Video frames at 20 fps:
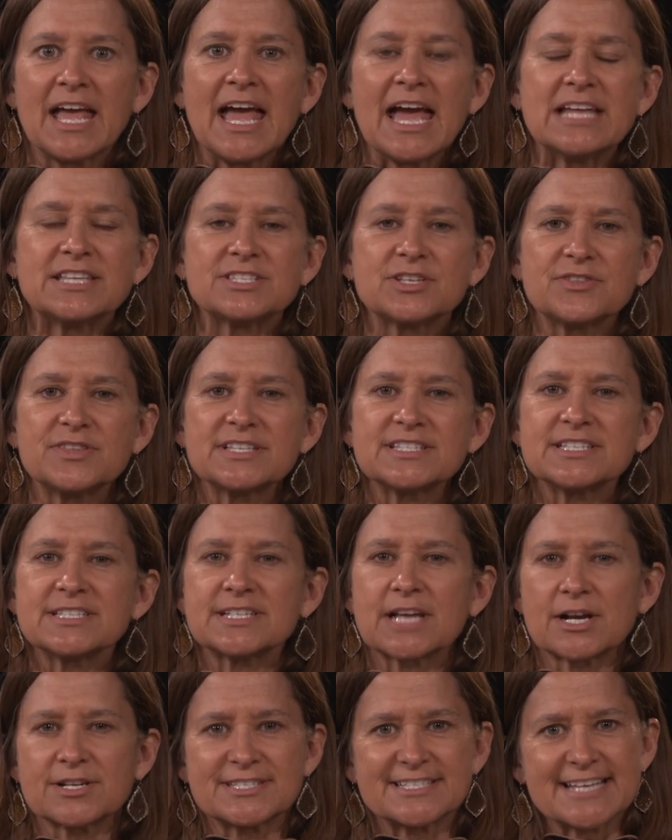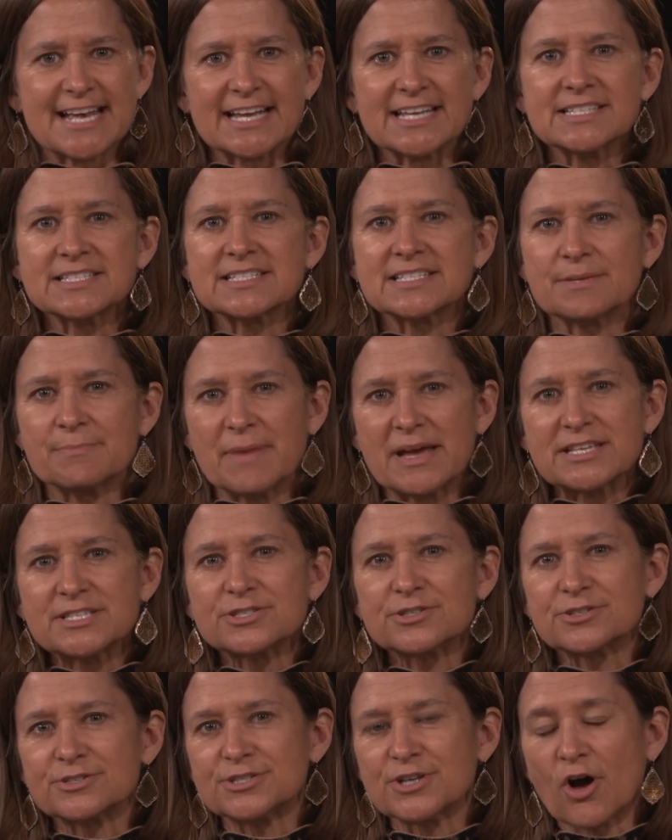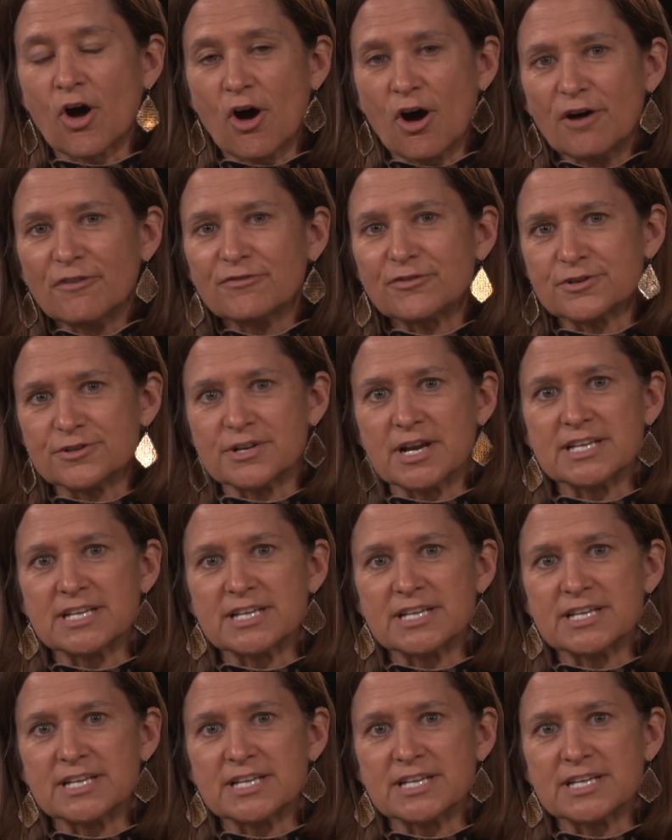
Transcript: And so this is our second semester to offer